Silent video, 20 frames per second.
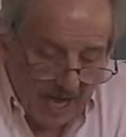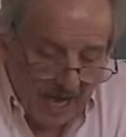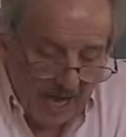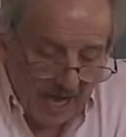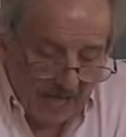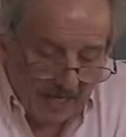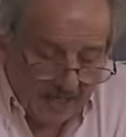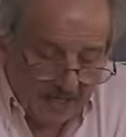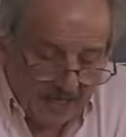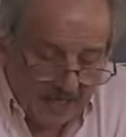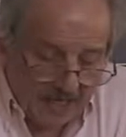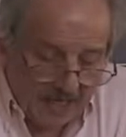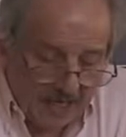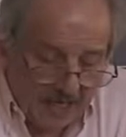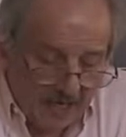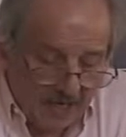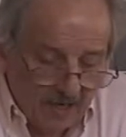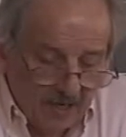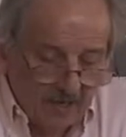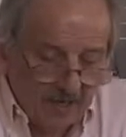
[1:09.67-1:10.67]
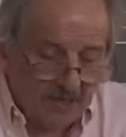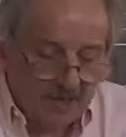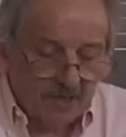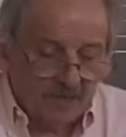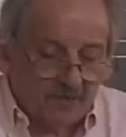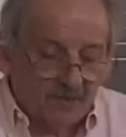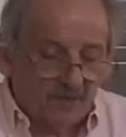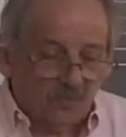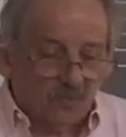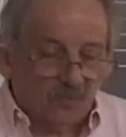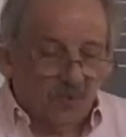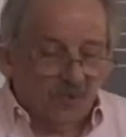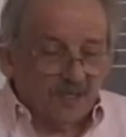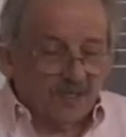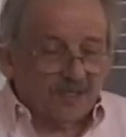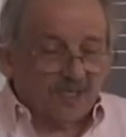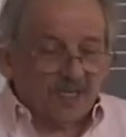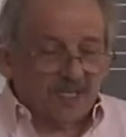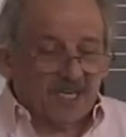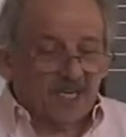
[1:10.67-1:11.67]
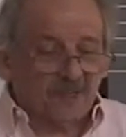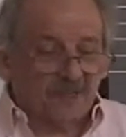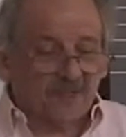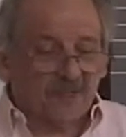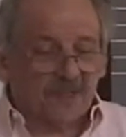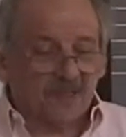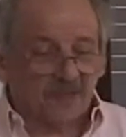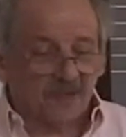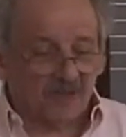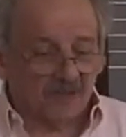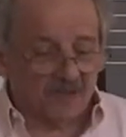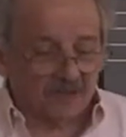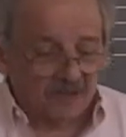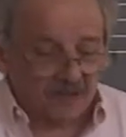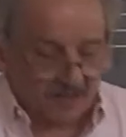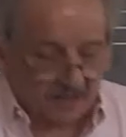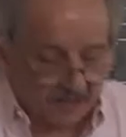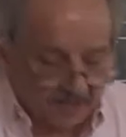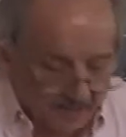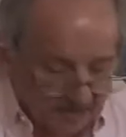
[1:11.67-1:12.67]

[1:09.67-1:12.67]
And here, one of the key figures, it's